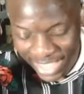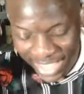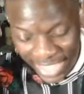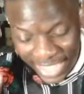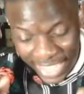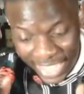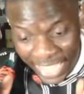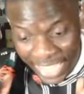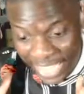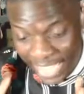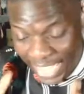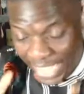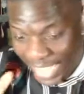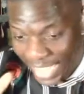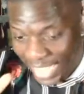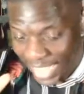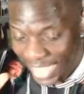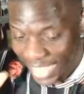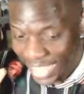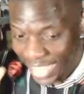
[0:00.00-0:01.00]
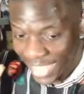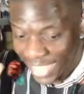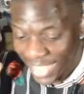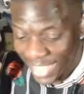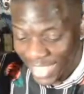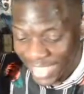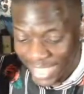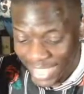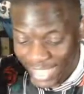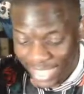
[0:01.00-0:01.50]
Hold on, let me check where
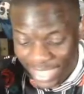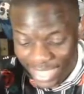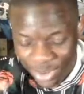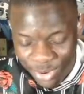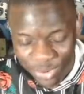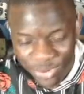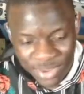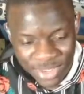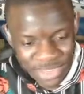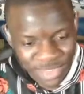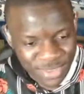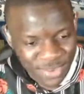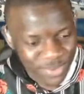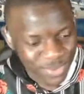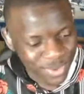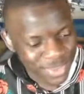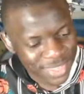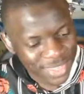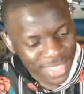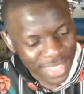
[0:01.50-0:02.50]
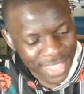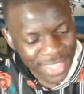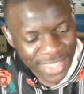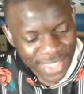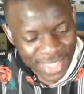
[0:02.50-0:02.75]
this dragon at, bro. Hold up.